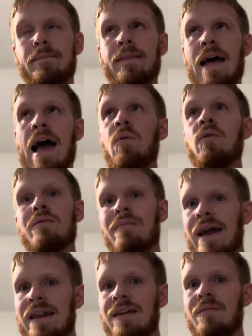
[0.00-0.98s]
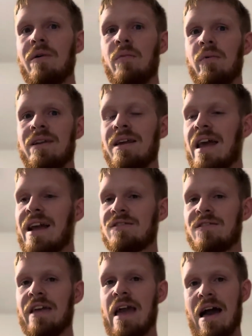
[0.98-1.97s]
I wouldn't mind it, but we did
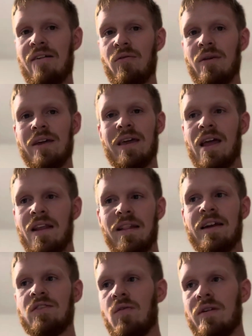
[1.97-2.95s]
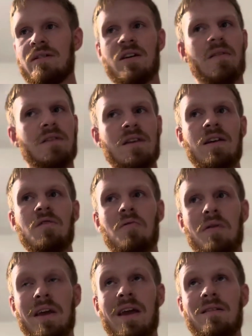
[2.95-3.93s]
actually have one again in like 2017,
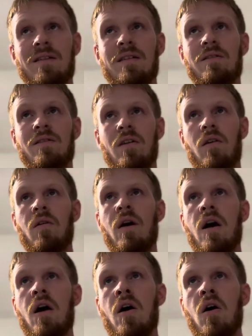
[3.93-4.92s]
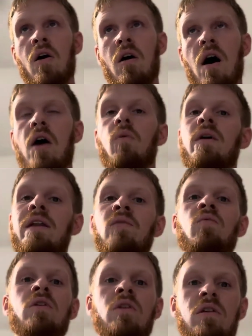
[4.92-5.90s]
2018. So on one hand,
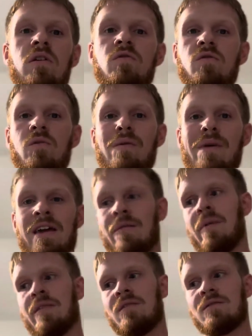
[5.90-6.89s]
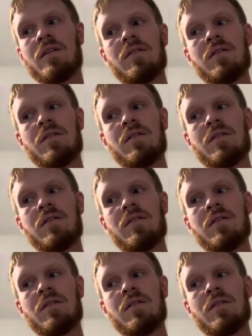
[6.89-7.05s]
we could use a remake, but there's other